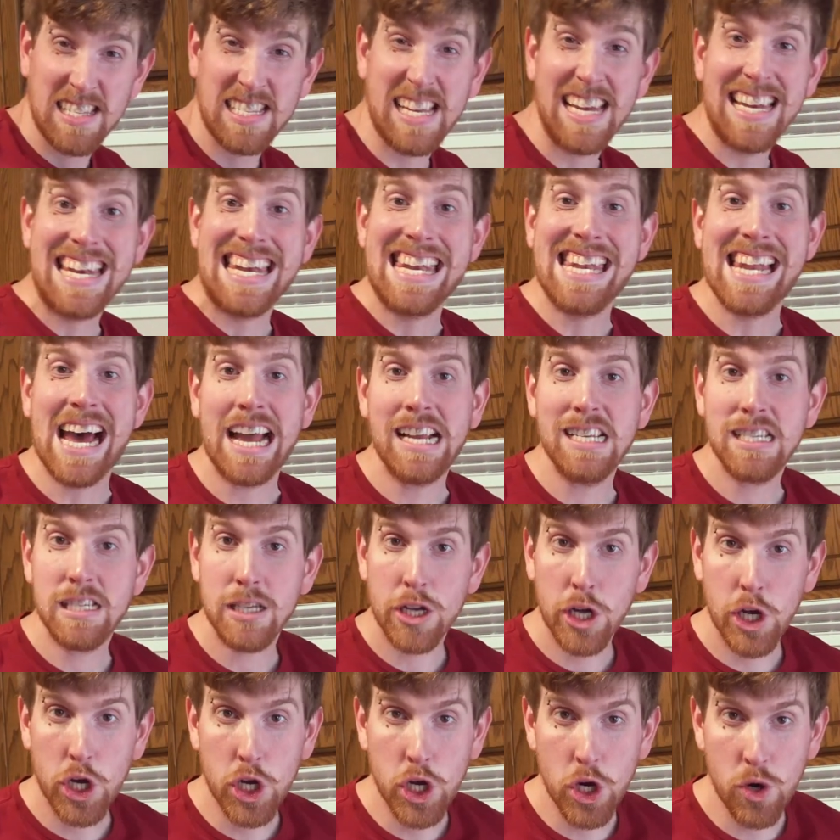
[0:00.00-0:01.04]
getting nice
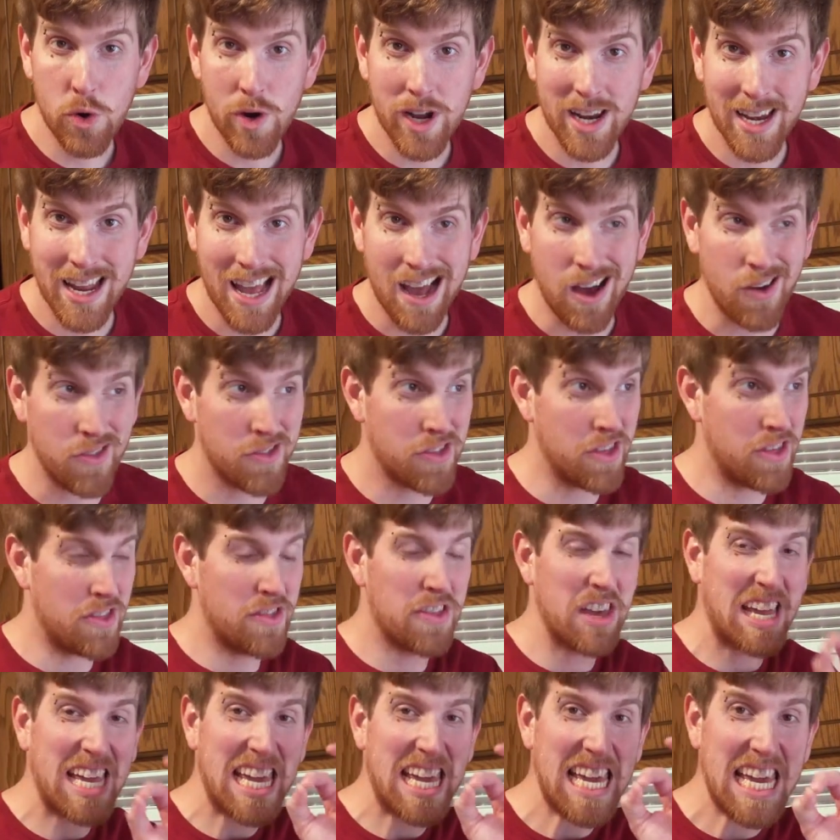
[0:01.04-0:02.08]
and gooey now.
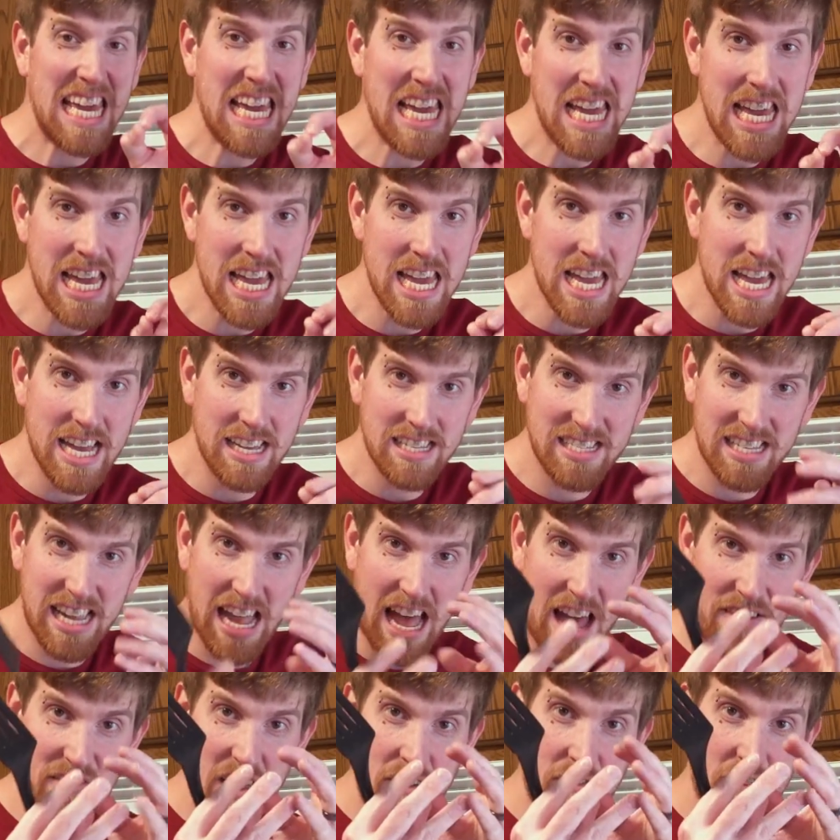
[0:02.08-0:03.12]
The key is to
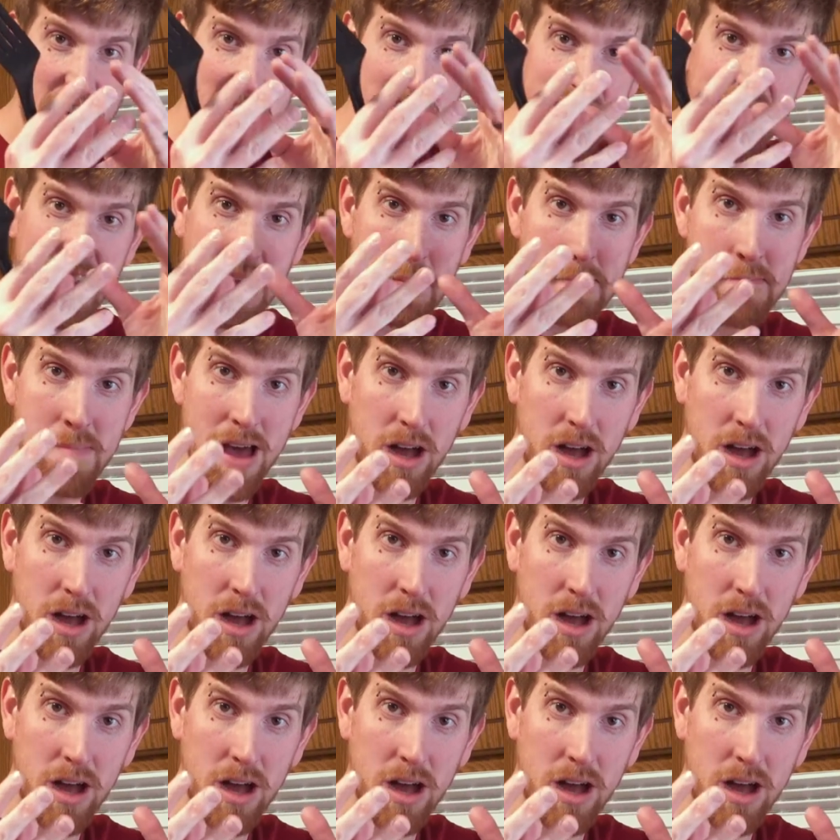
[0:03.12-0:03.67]
have everything